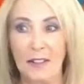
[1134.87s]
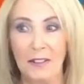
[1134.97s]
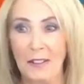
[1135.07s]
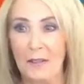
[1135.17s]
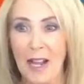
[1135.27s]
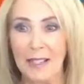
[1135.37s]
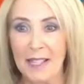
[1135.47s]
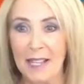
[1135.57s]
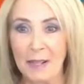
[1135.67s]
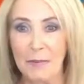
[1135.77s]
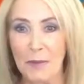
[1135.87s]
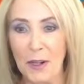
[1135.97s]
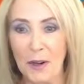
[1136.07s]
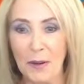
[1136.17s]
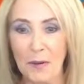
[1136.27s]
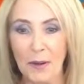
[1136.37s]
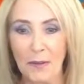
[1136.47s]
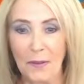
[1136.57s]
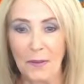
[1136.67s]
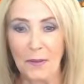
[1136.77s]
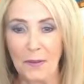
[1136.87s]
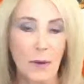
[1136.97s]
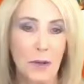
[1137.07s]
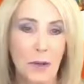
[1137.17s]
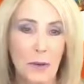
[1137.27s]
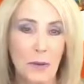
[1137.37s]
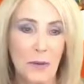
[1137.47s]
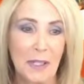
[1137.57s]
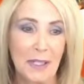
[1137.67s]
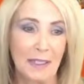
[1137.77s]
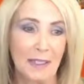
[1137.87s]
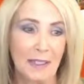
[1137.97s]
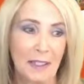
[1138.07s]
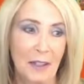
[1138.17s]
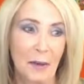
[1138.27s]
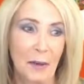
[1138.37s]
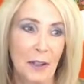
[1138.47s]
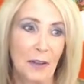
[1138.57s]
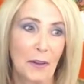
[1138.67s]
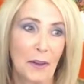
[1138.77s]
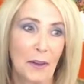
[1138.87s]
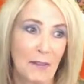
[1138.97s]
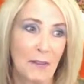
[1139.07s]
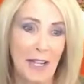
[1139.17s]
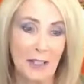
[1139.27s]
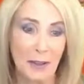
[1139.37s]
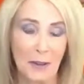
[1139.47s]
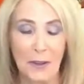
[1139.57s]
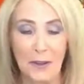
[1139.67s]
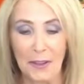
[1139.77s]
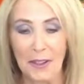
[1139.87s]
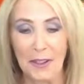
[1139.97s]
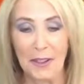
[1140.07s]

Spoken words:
that the fact that, for anyone who's, a little on the fence or